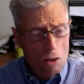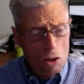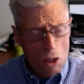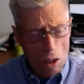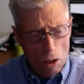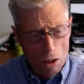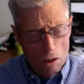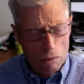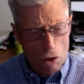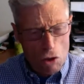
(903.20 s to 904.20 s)
to get
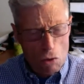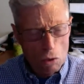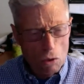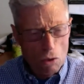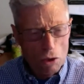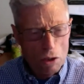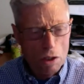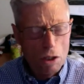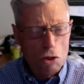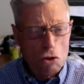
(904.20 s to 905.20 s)
individual
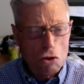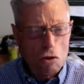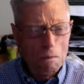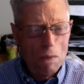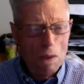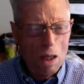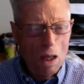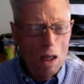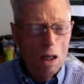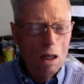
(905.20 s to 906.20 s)
critiques,
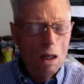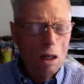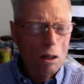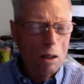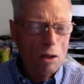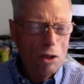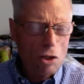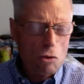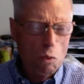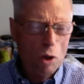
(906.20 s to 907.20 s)
And
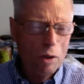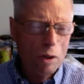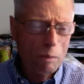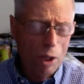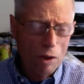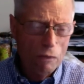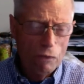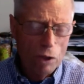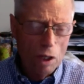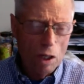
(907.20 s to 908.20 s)
that's one
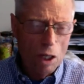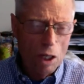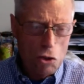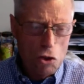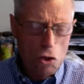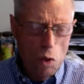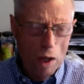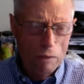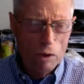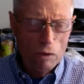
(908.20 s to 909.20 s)
benefit, I guess, to
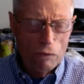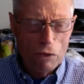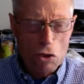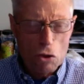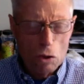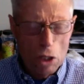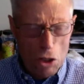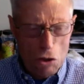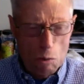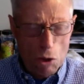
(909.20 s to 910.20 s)
having a physical
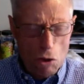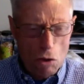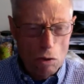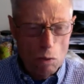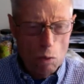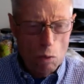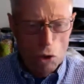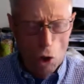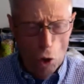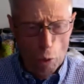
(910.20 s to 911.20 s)
exhibition with
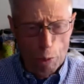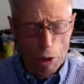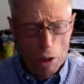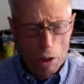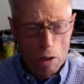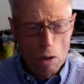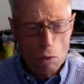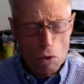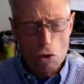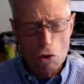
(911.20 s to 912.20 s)
an opening
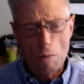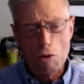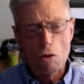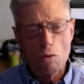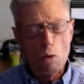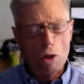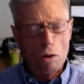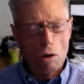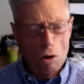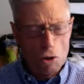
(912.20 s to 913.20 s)
reception
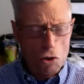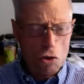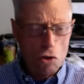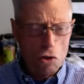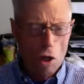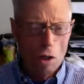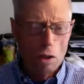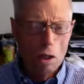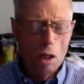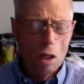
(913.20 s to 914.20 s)
where artists
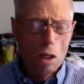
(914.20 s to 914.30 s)
can